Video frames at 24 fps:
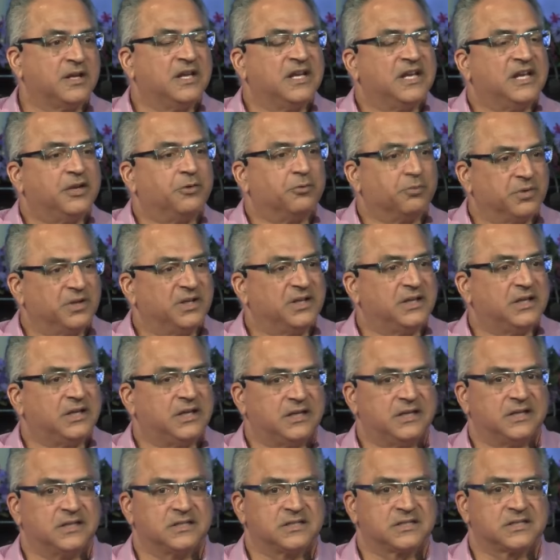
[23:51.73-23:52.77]
it really
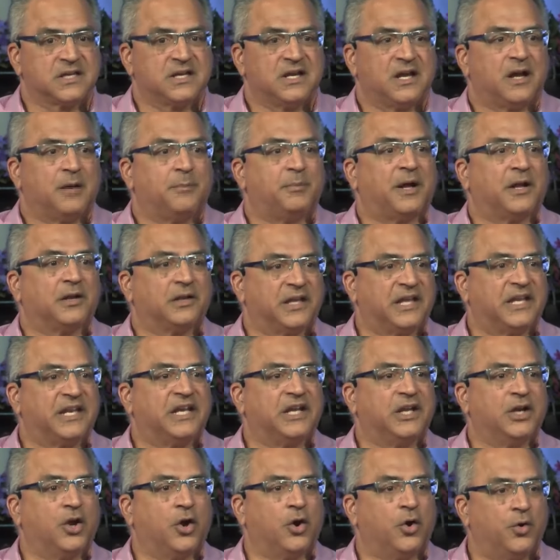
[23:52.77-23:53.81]
is about letting
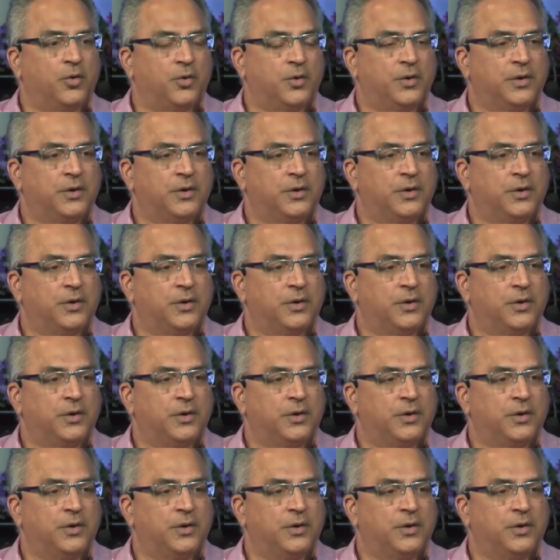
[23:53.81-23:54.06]
go.